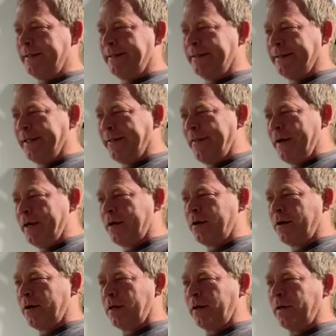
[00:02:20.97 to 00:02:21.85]
let that
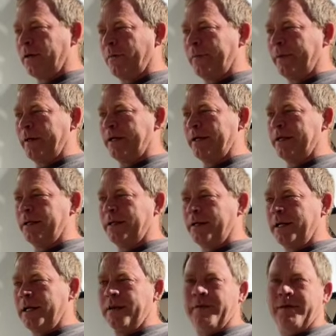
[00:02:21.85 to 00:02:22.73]
cook a little bit,
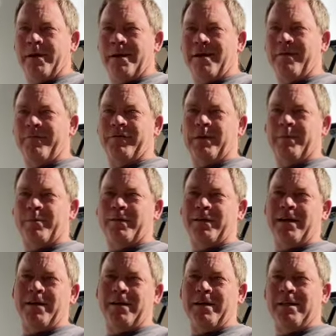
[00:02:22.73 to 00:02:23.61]
and then I'll flip it
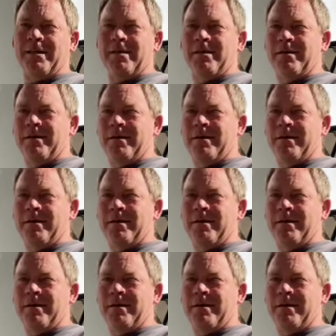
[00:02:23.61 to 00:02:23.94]
around and